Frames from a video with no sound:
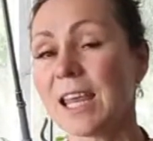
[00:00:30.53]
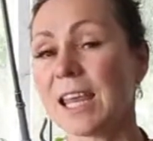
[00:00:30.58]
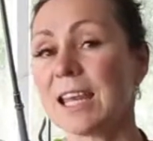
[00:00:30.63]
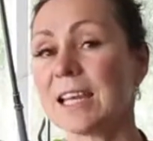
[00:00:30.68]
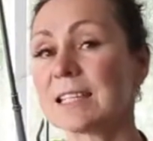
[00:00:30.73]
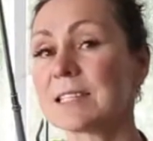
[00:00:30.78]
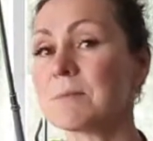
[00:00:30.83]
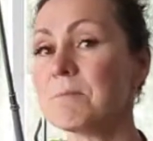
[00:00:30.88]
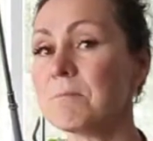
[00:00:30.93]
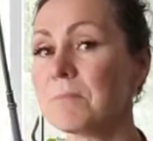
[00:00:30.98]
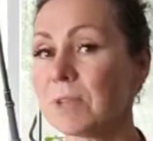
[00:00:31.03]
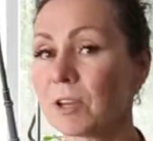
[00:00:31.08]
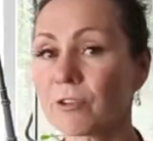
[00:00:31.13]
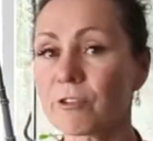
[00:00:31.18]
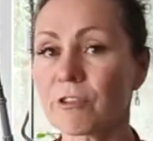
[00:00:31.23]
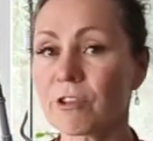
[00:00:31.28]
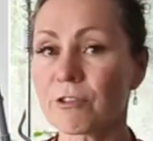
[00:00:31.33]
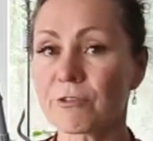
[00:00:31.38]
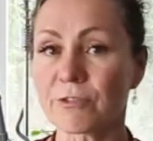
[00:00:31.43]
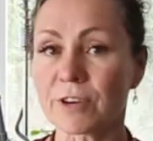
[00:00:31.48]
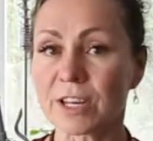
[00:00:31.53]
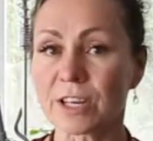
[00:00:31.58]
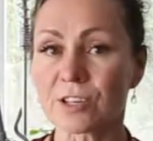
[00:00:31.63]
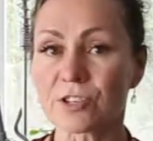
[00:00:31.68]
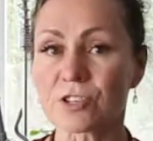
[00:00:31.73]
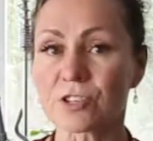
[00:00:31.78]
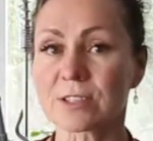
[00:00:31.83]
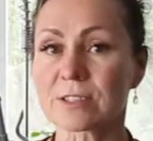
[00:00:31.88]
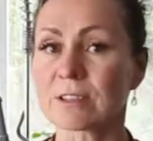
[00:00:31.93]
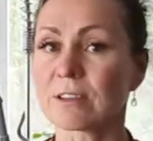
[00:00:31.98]
It's mineral
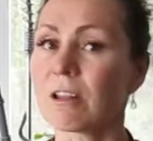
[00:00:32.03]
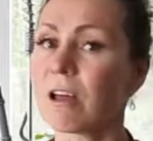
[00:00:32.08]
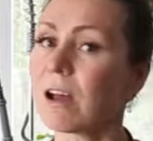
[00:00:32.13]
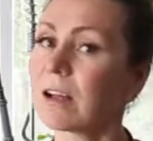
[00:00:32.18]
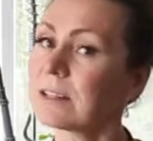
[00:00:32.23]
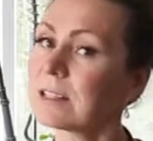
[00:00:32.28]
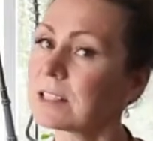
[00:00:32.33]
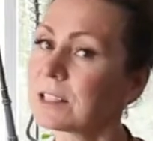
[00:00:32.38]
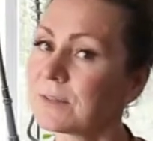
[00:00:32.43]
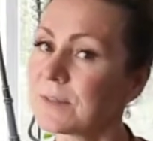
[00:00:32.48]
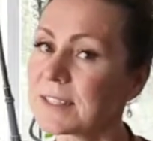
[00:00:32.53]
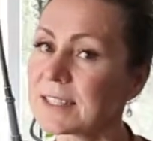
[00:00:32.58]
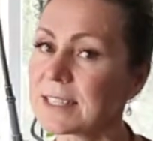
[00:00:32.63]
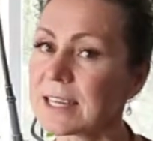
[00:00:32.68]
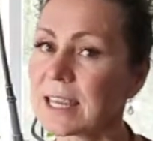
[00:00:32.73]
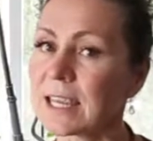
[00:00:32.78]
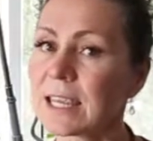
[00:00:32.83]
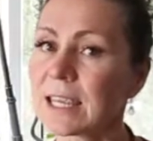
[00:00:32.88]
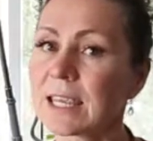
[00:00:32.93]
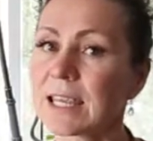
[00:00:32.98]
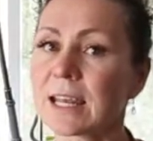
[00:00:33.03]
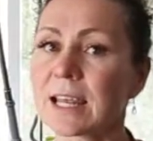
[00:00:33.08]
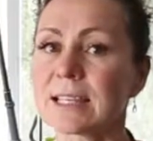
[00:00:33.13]
rich, lots of zinc.